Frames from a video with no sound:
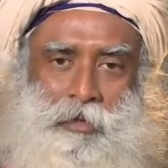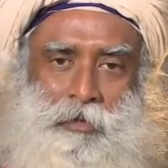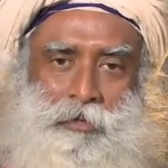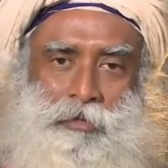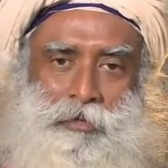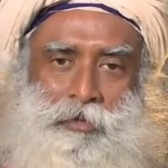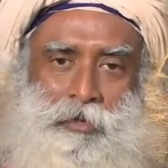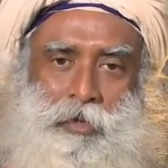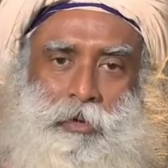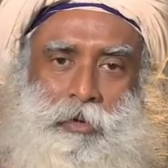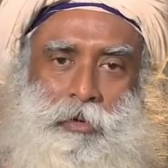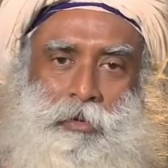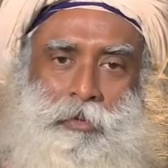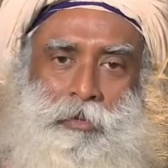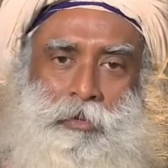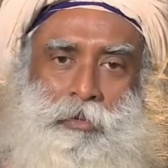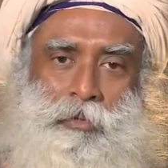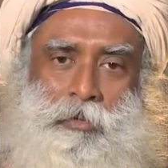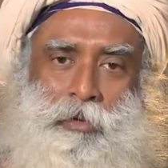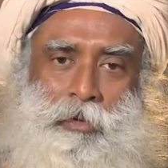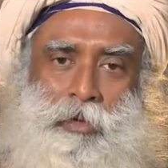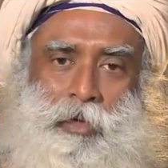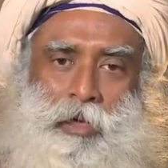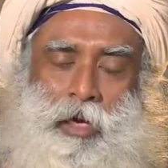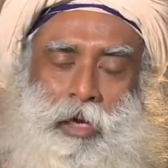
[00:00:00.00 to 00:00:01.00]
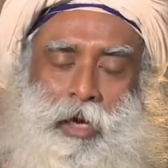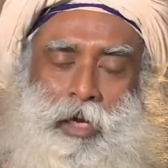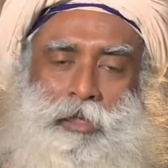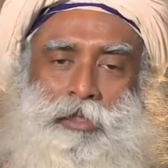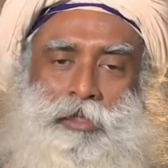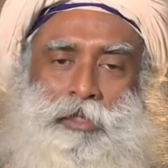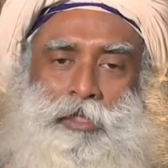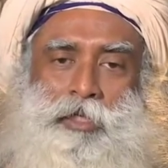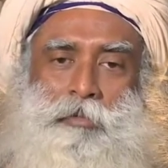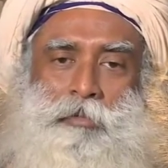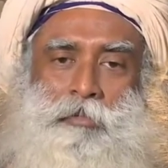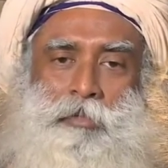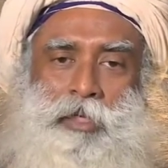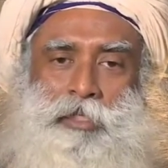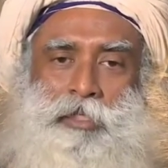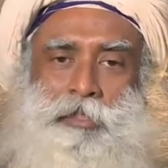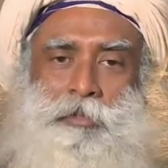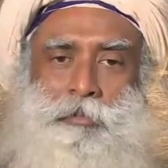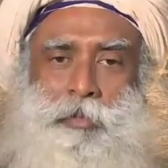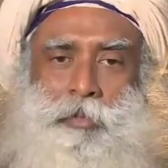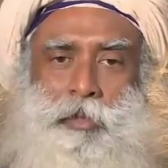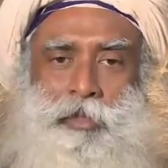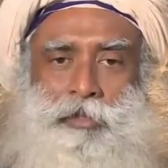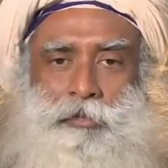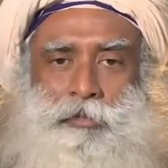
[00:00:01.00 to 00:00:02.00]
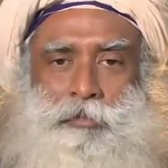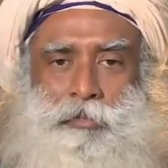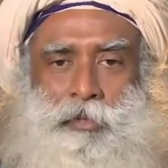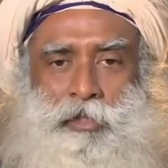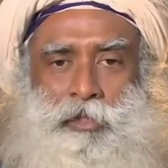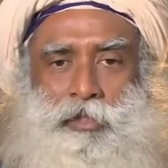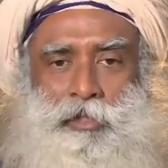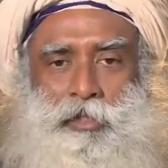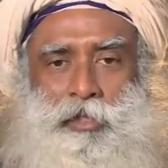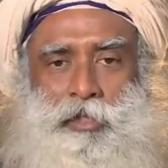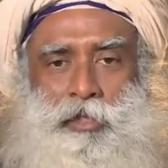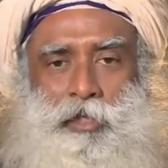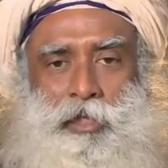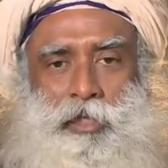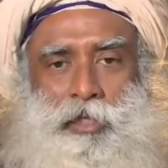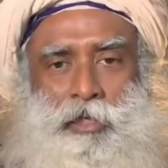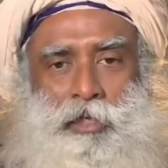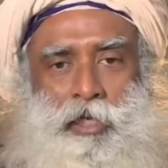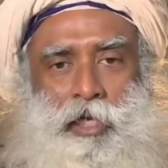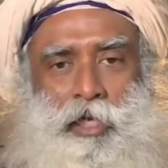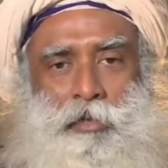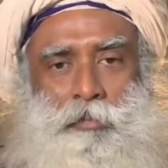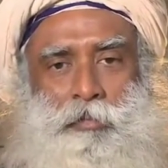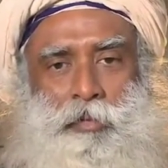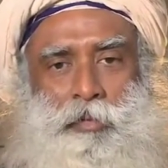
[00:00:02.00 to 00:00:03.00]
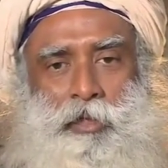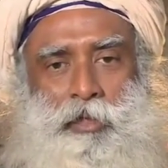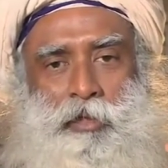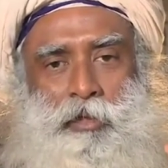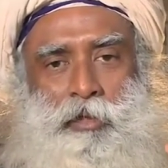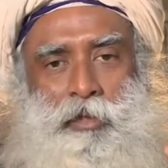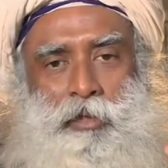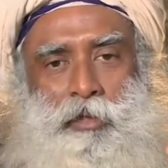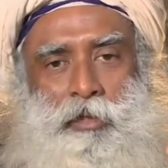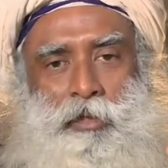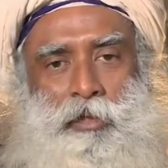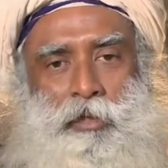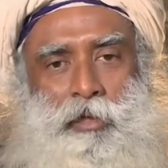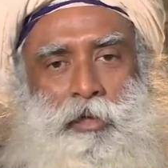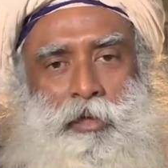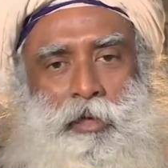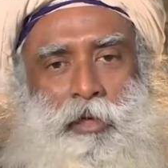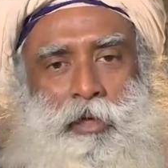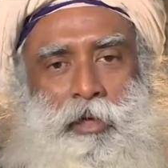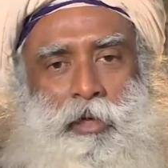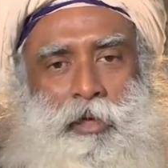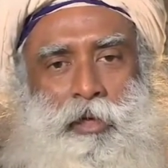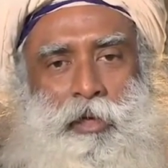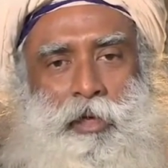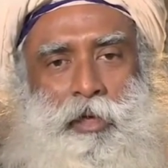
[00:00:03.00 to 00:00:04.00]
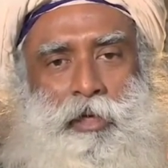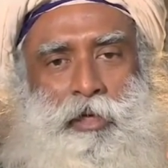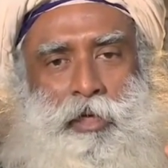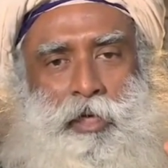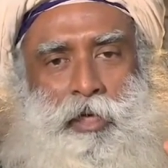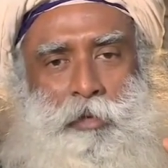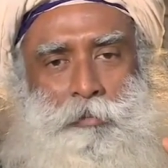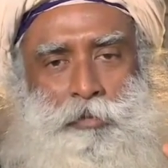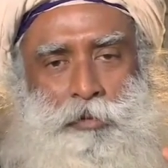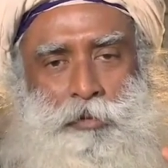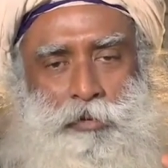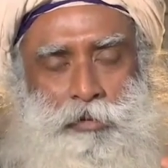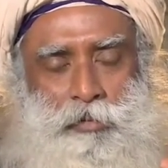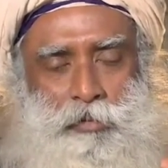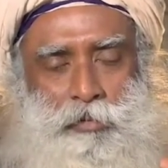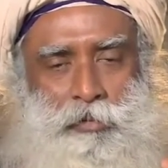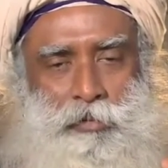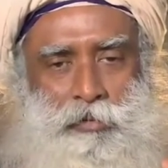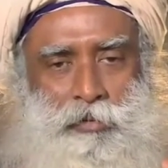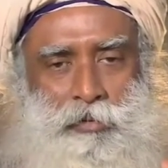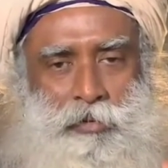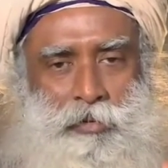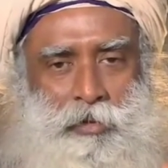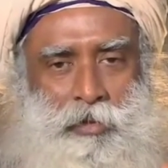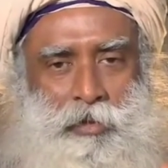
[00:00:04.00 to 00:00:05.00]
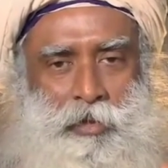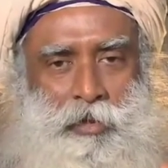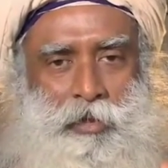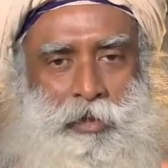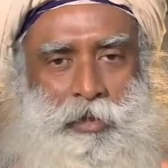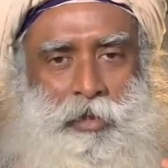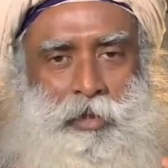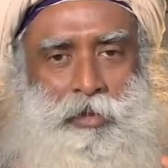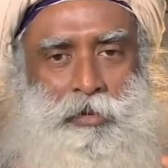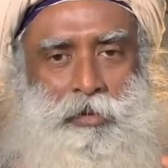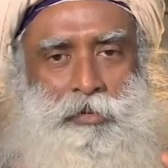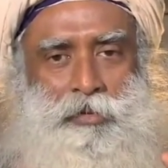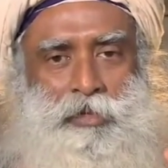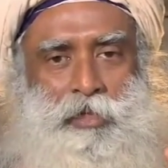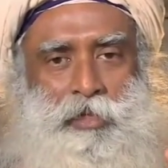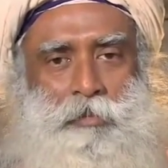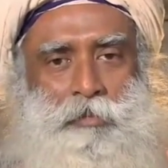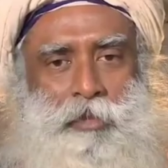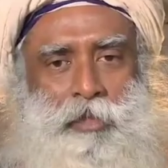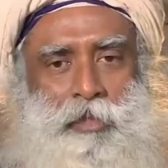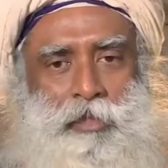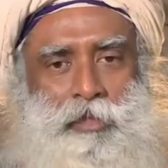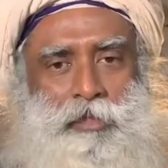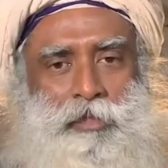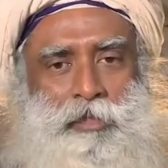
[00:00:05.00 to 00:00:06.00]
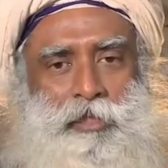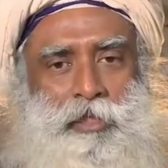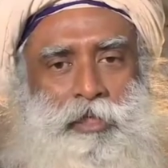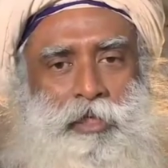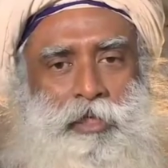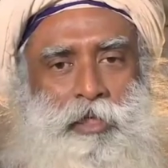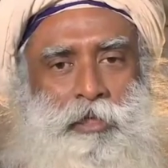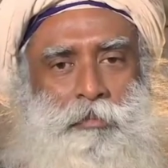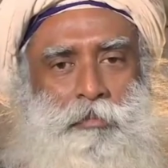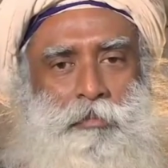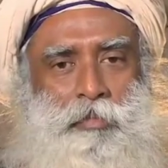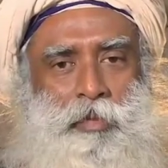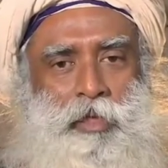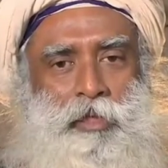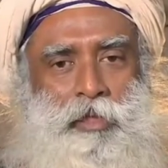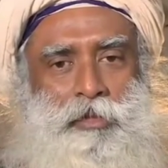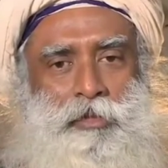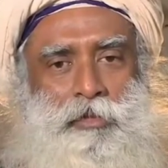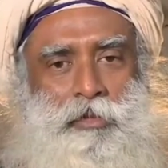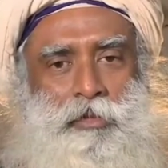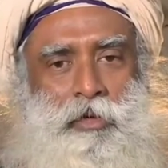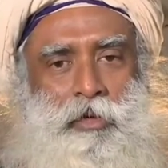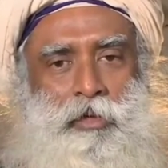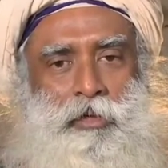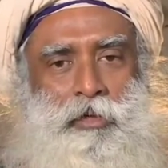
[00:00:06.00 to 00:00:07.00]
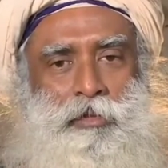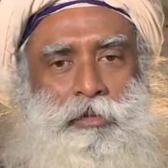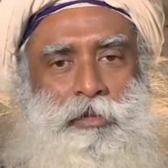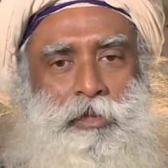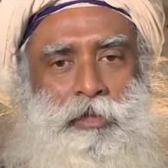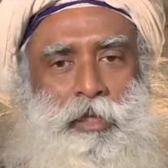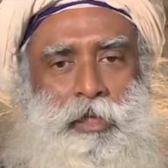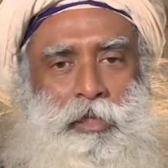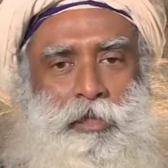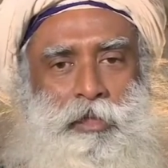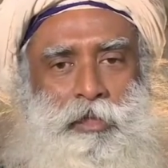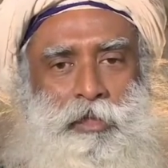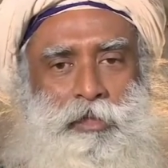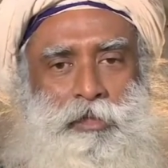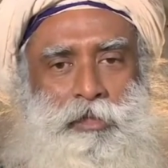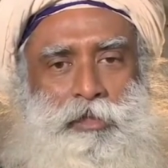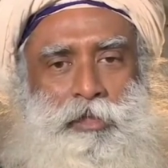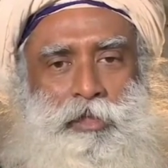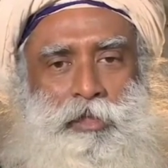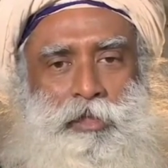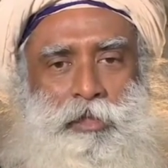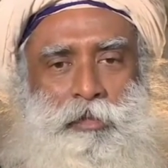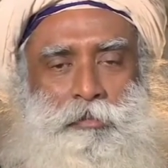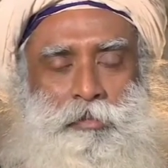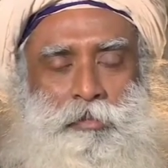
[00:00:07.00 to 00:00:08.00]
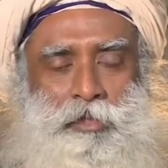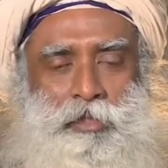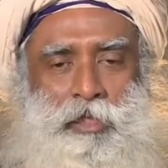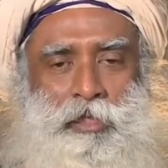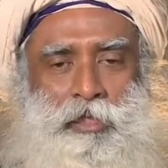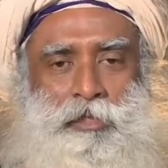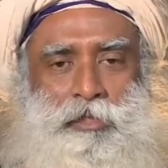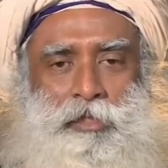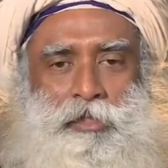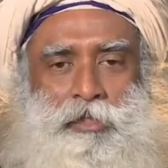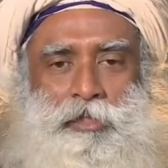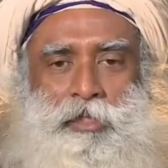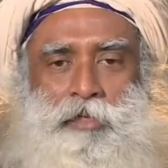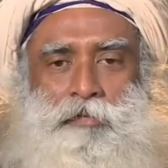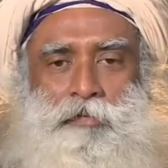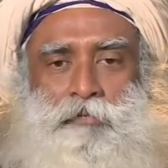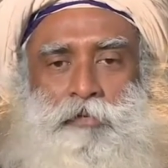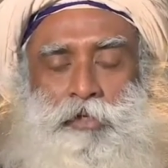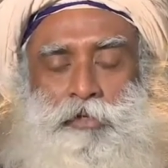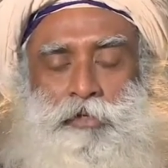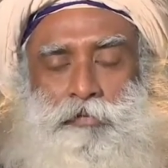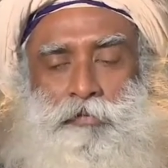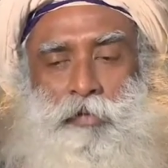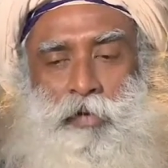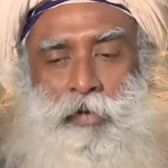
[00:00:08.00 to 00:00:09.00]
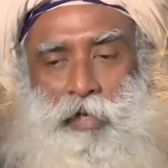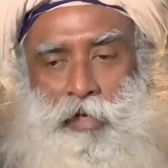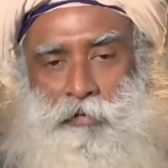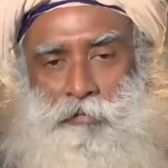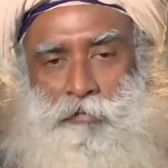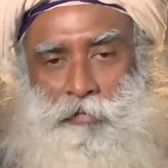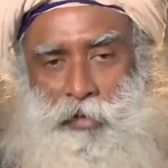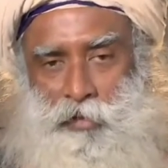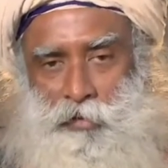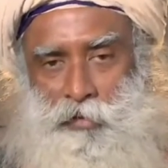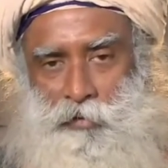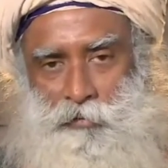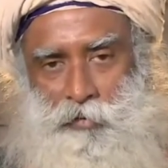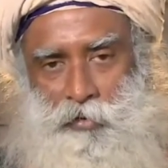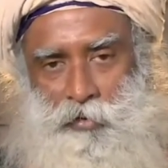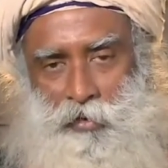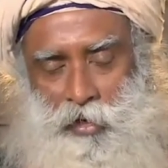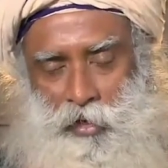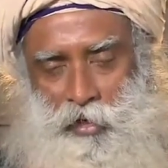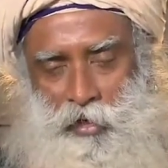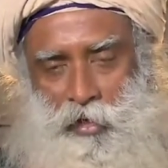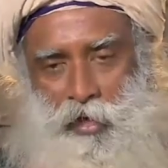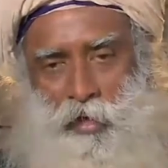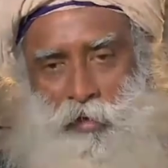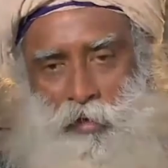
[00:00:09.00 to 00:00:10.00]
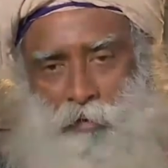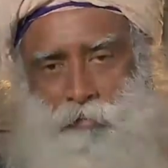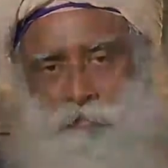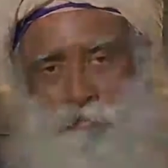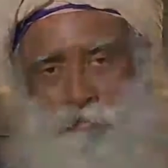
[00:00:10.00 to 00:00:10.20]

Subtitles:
So, a seamless possibility need not be encapsulated into something silly based on the circumstances in which we are living right now.